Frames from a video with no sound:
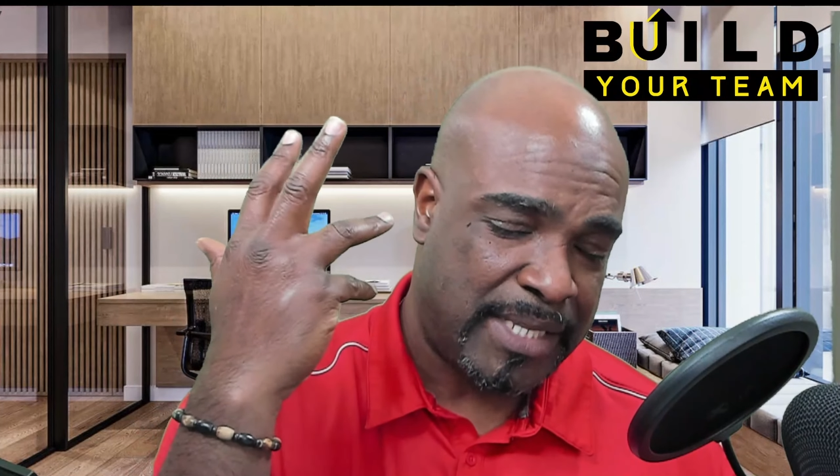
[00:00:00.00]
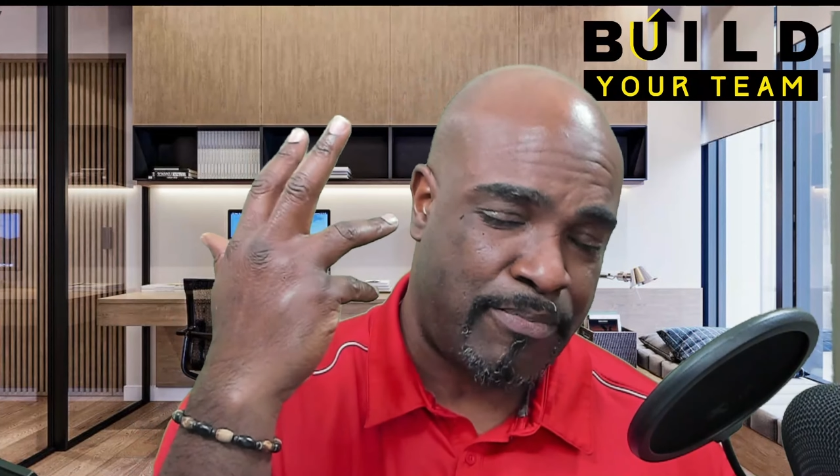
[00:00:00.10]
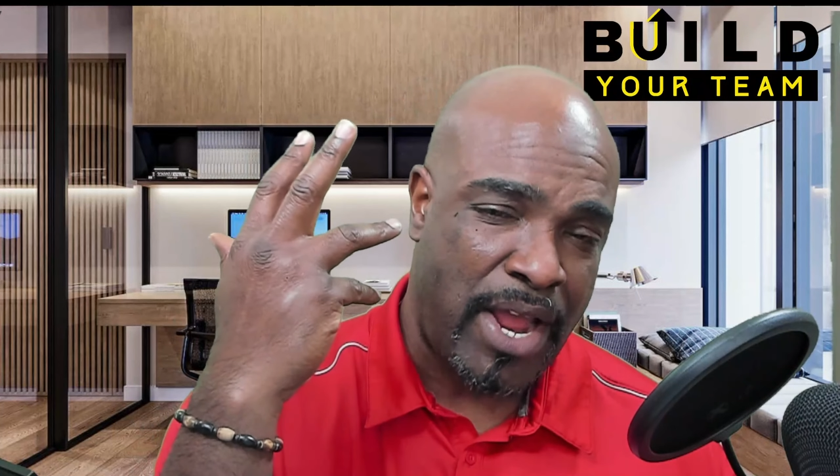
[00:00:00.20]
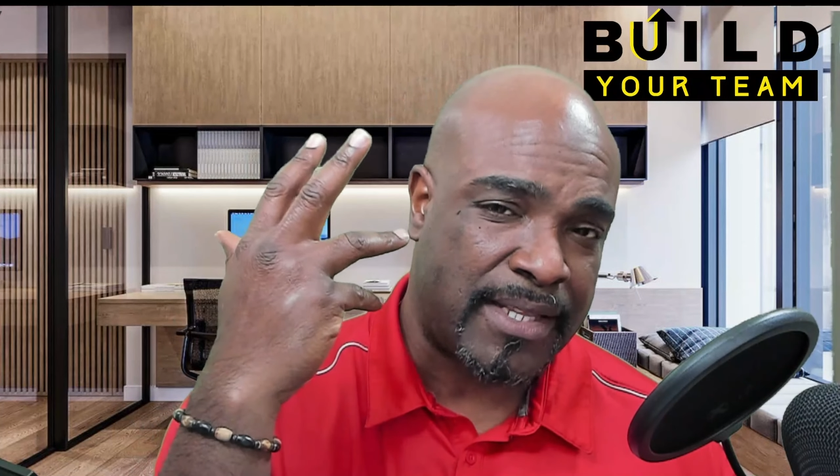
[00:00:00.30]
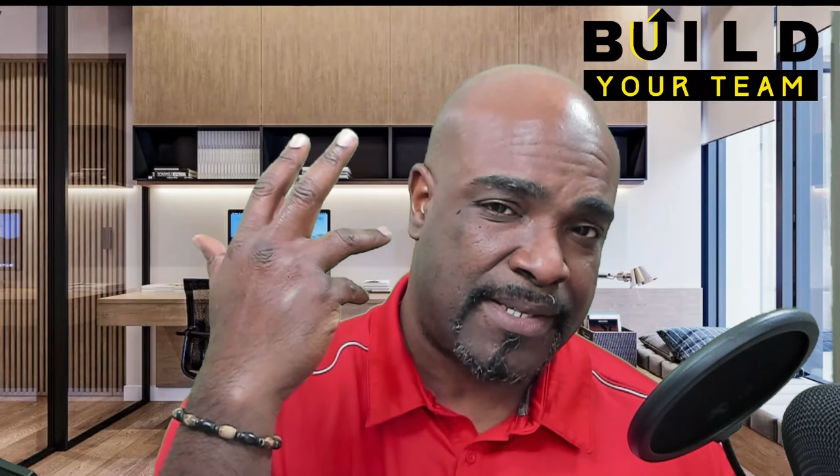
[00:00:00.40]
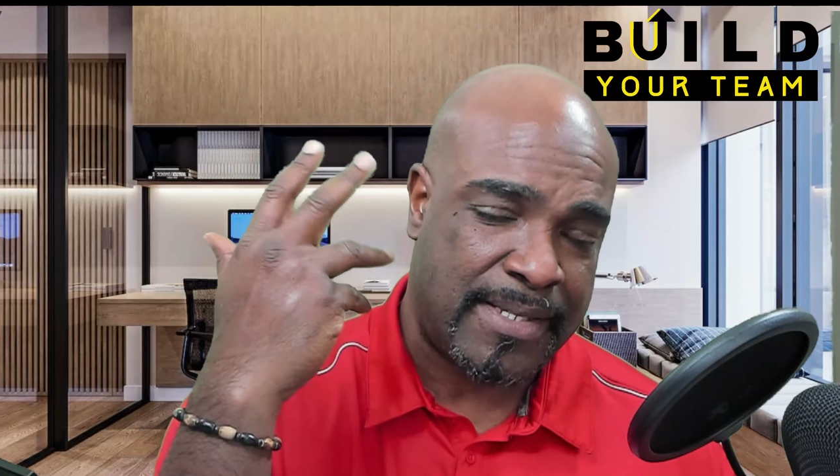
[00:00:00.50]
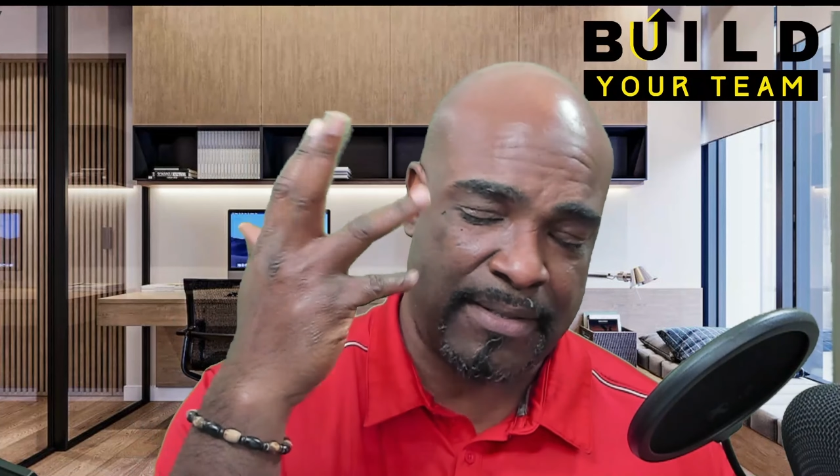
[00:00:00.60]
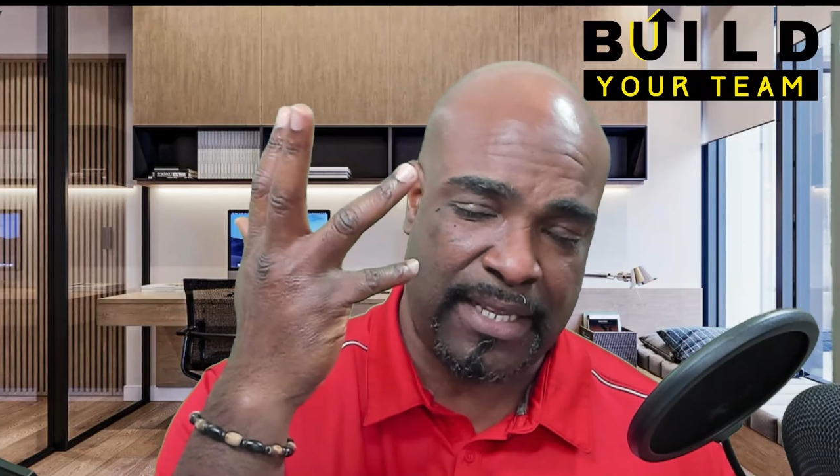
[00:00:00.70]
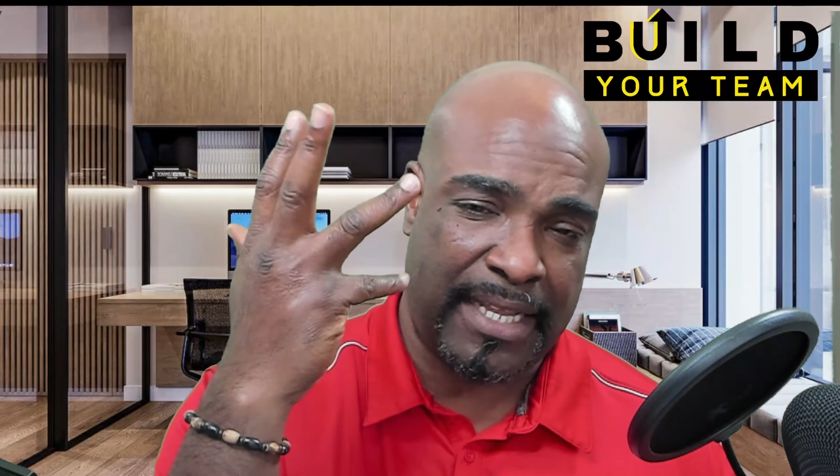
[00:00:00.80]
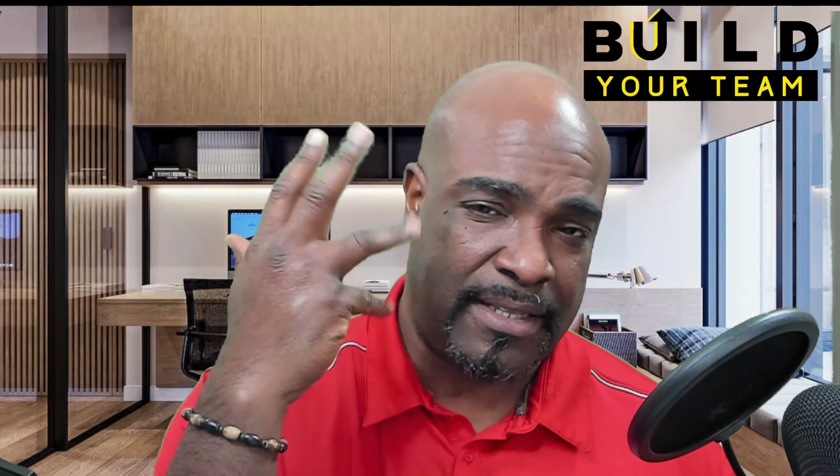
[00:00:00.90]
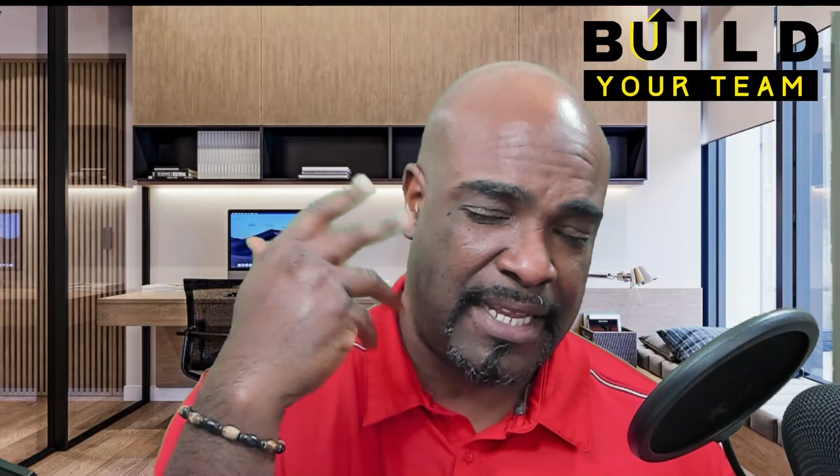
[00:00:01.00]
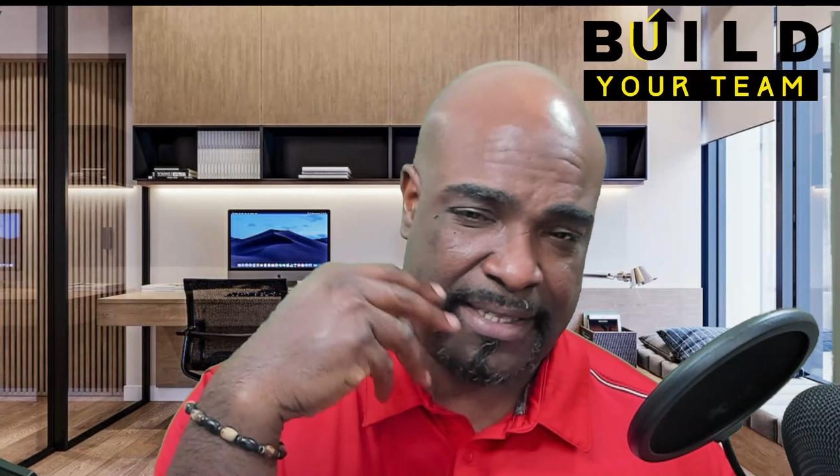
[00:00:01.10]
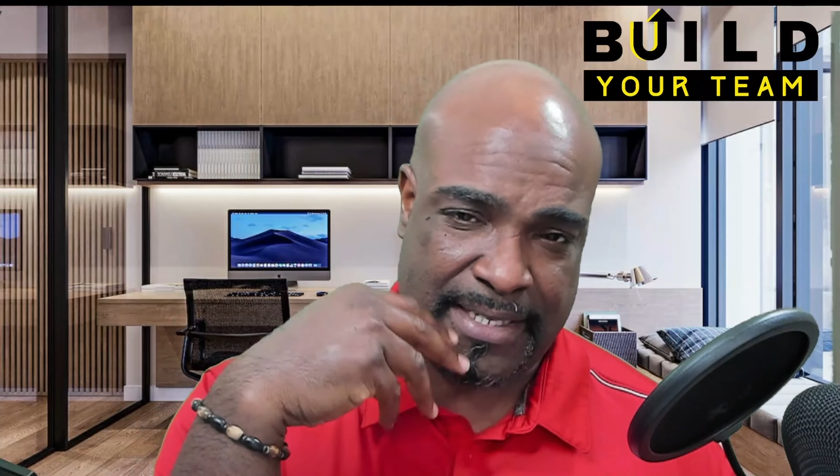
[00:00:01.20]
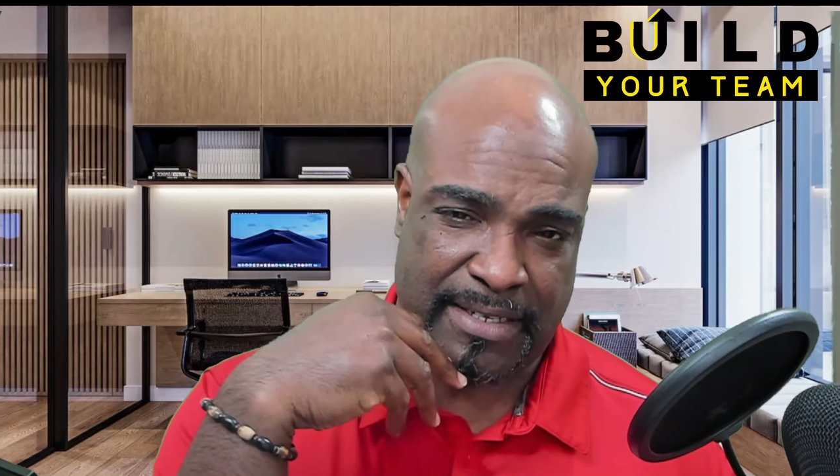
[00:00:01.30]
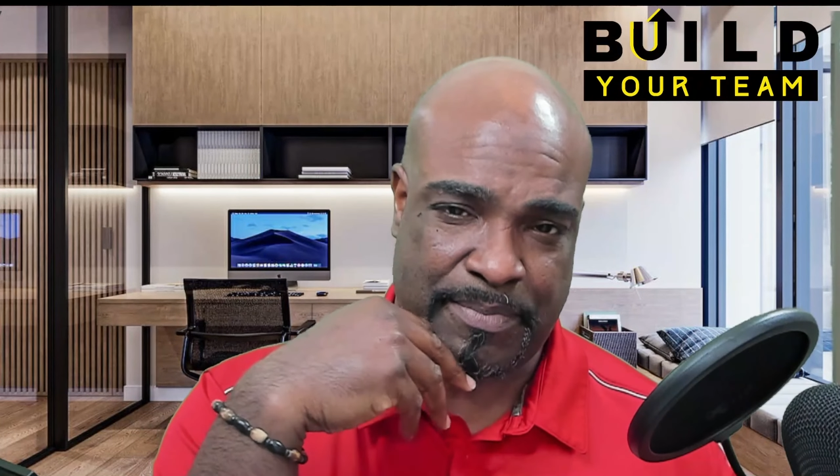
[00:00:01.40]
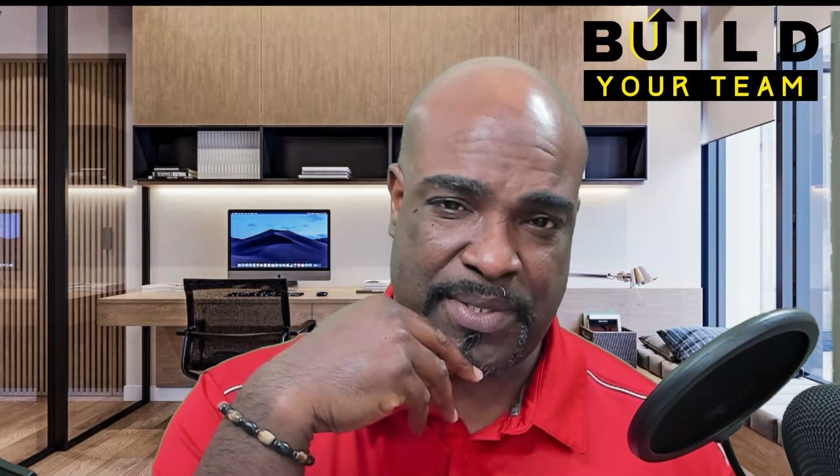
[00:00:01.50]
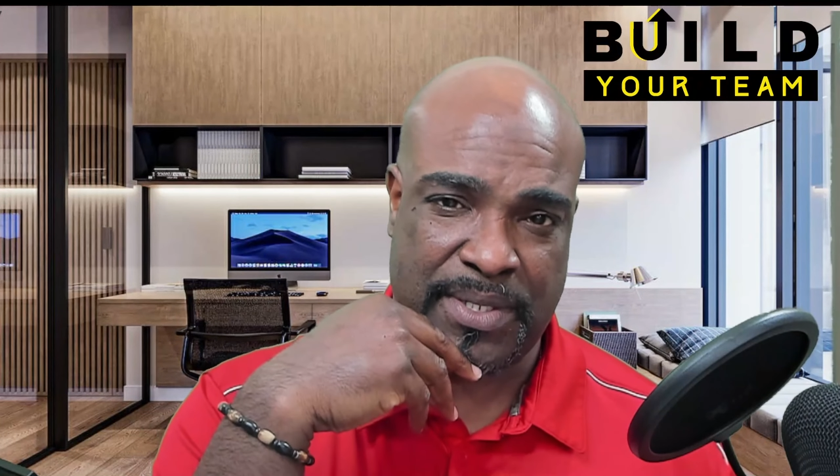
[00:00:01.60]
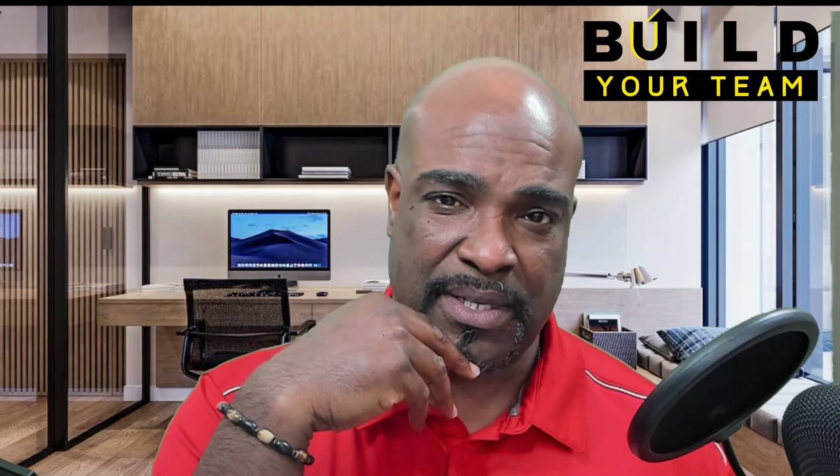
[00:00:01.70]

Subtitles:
practices and tips.